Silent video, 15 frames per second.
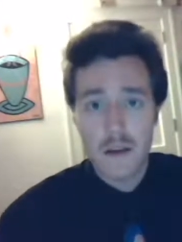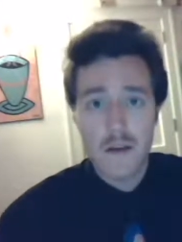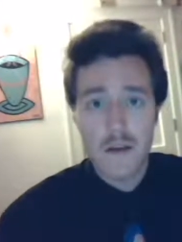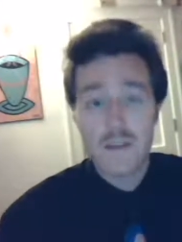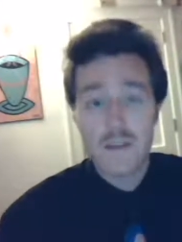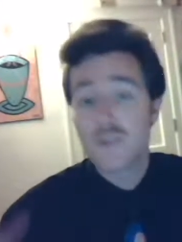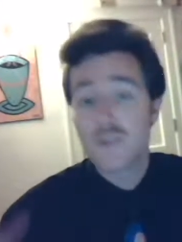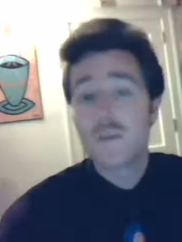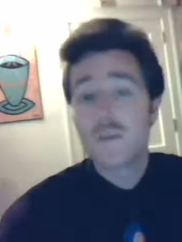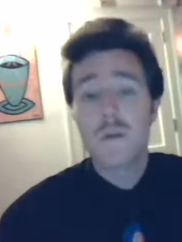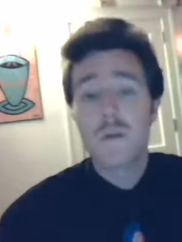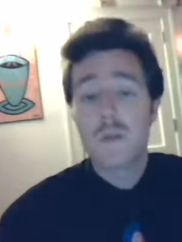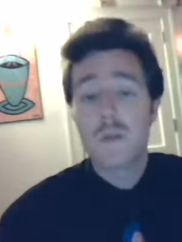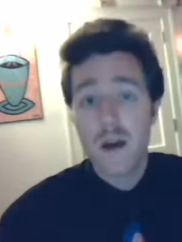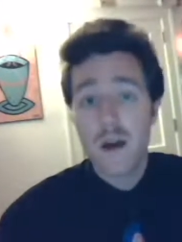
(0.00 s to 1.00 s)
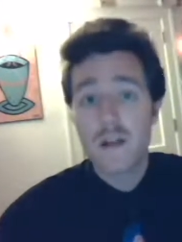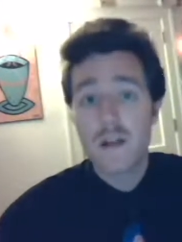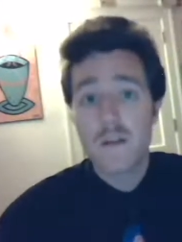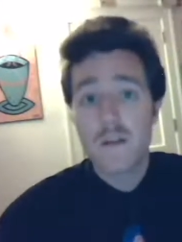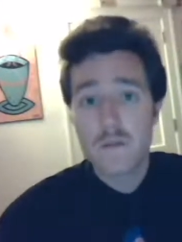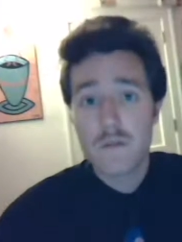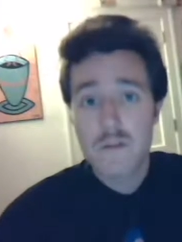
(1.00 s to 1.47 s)
I assure you I'm not on a
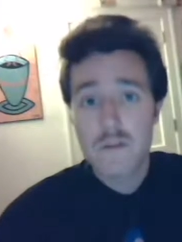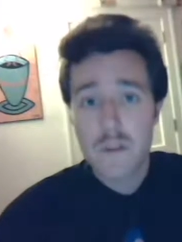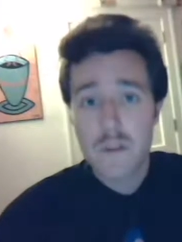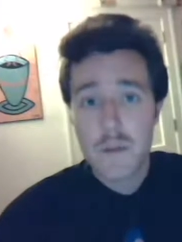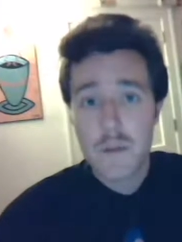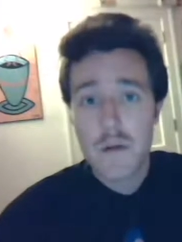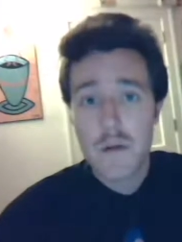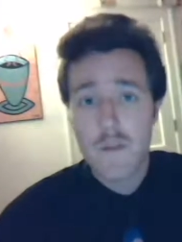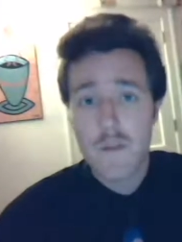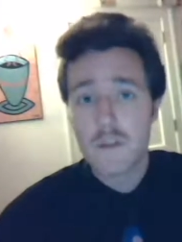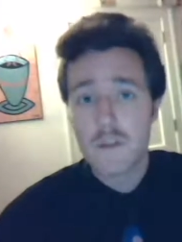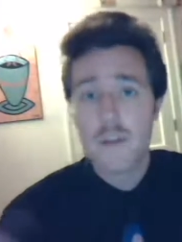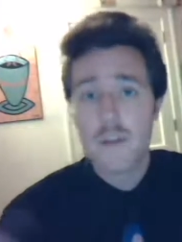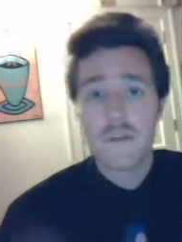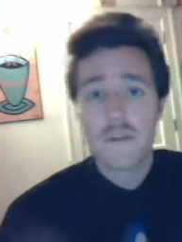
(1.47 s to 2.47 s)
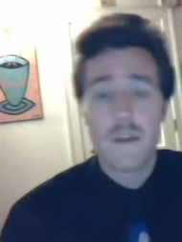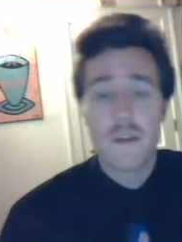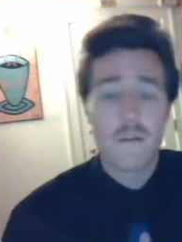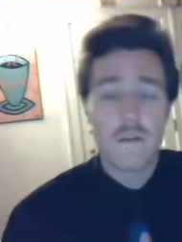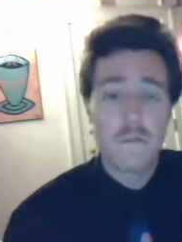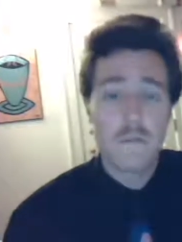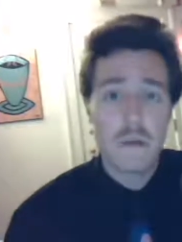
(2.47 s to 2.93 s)
cruise ship, however lovely that
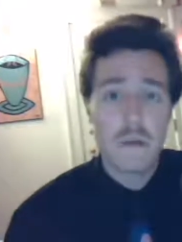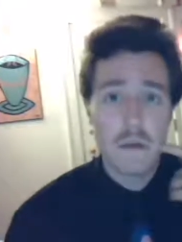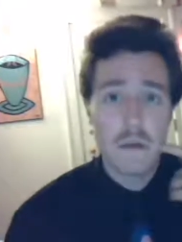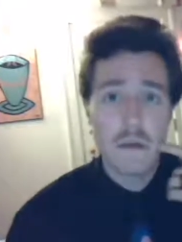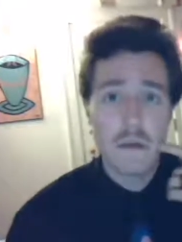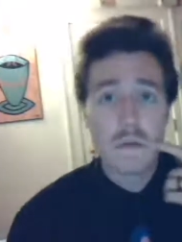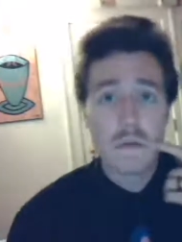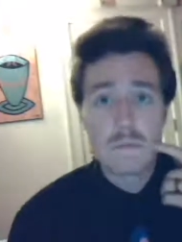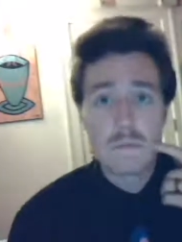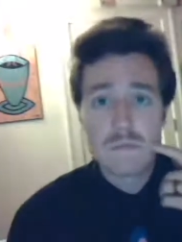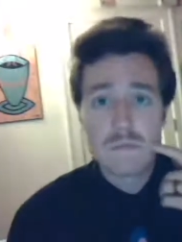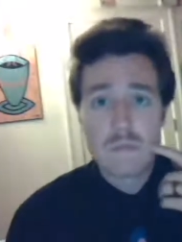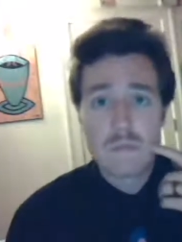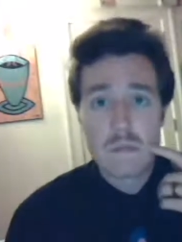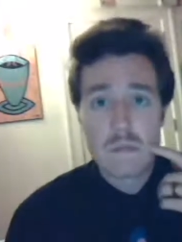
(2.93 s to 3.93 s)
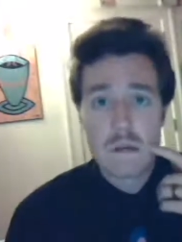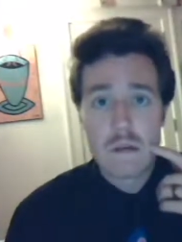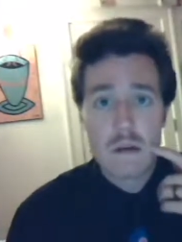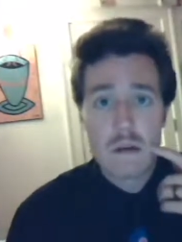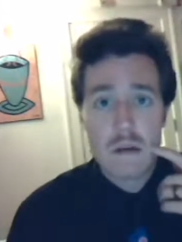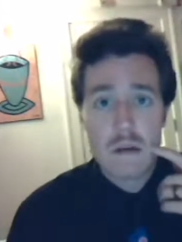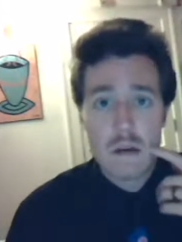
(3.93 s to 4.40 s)
would be in
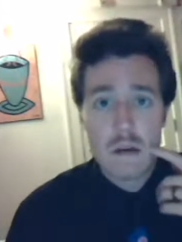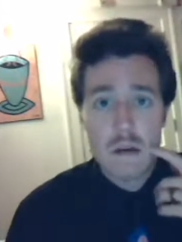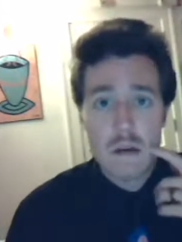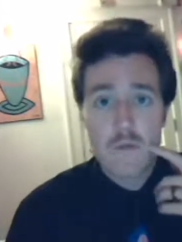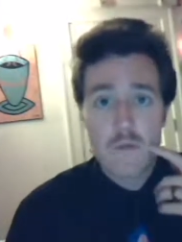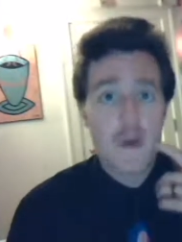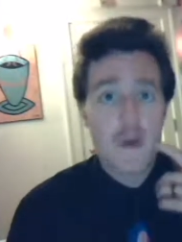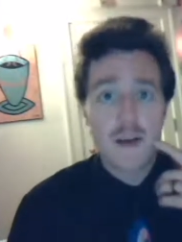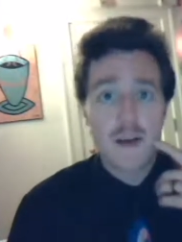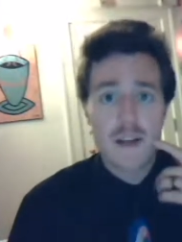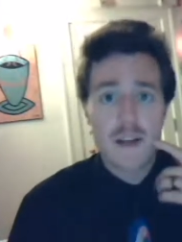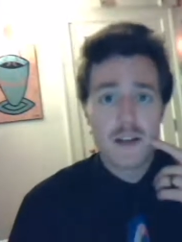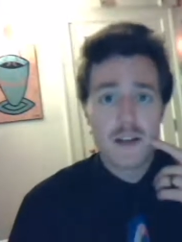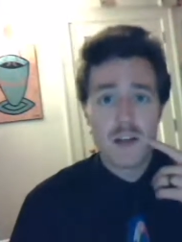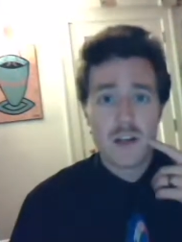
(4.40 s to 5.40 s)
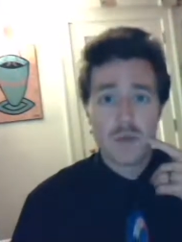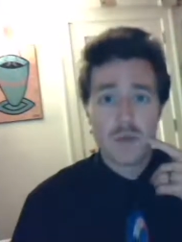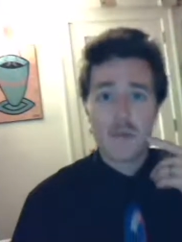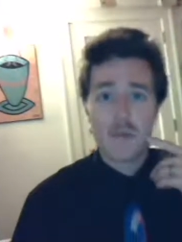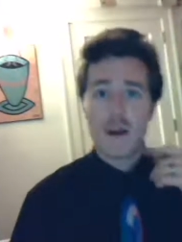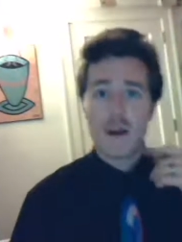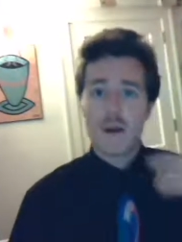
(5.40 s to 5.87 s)
a Vermont October,
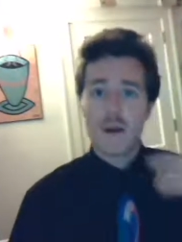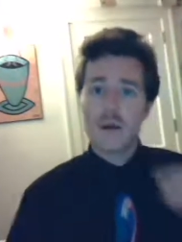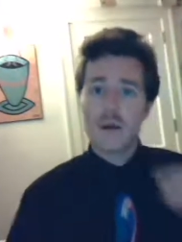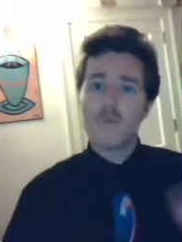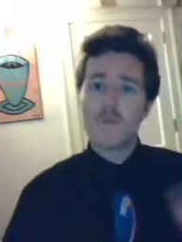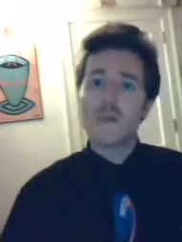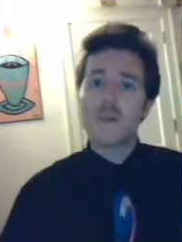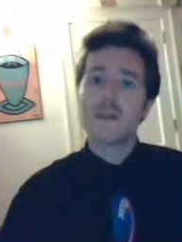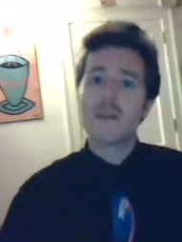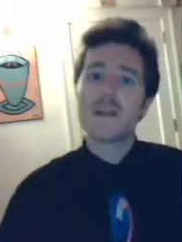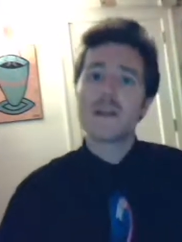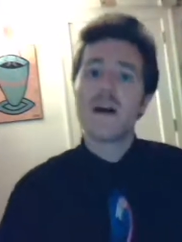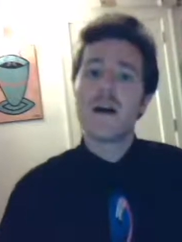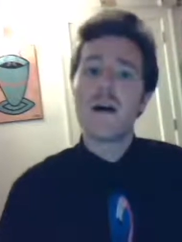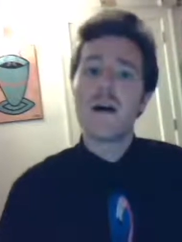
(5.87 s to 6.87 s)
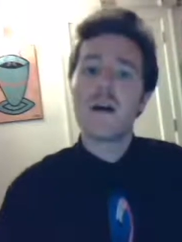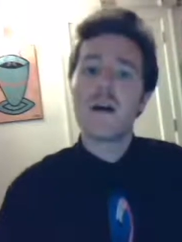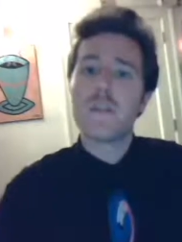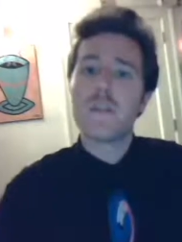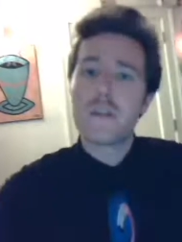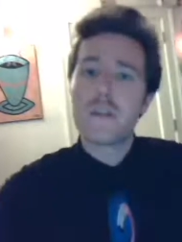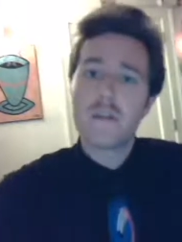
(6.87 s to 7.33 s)
but I'm wearing the tie
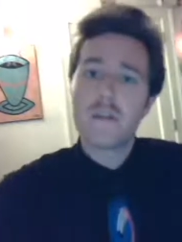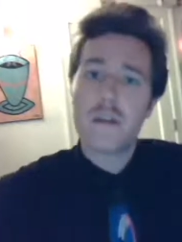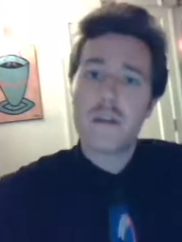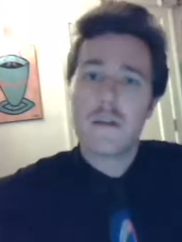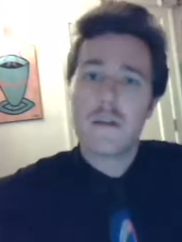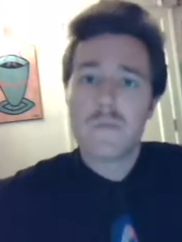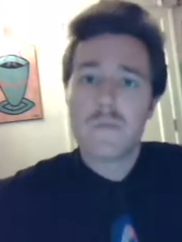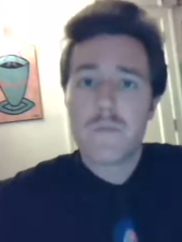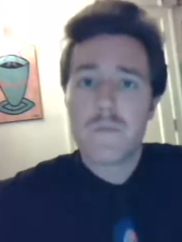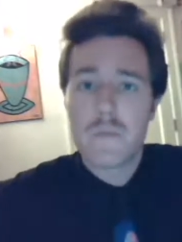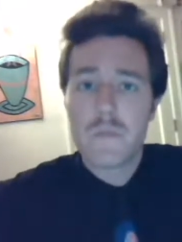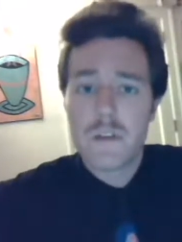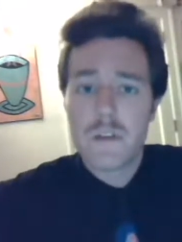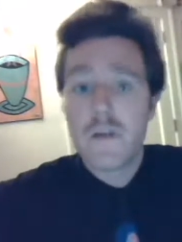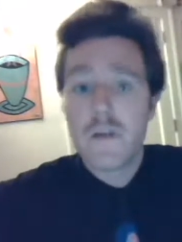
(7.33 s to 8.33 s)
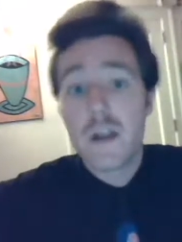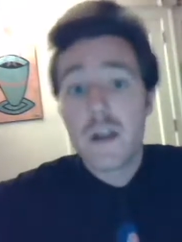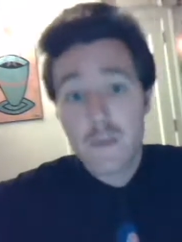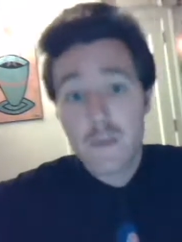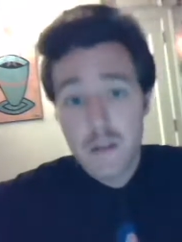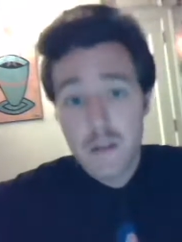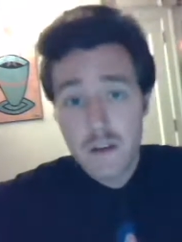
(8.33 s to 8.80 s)
that, defines
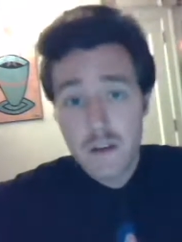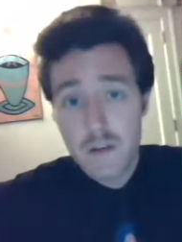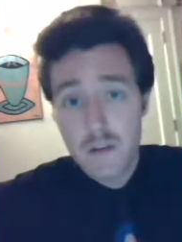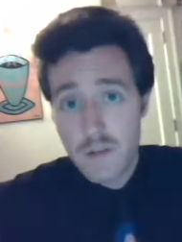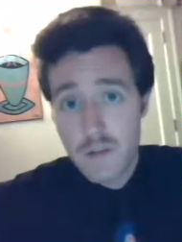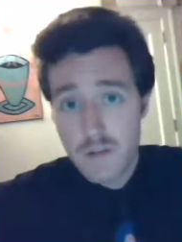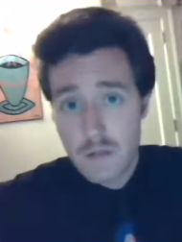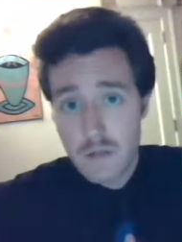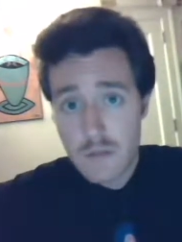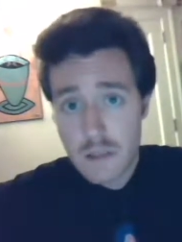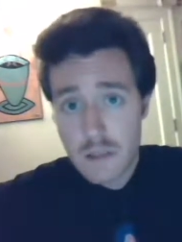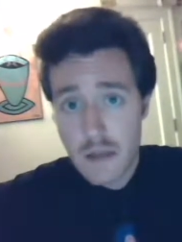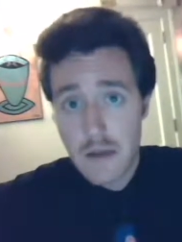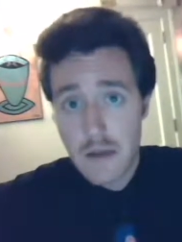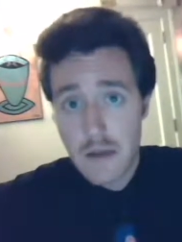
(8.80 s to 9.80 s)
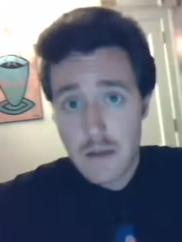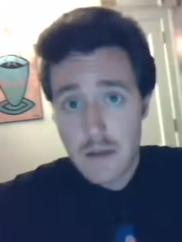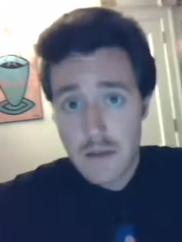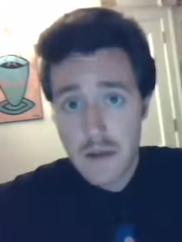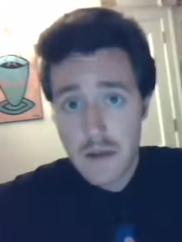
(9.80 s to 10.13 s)
me as an individual tonight.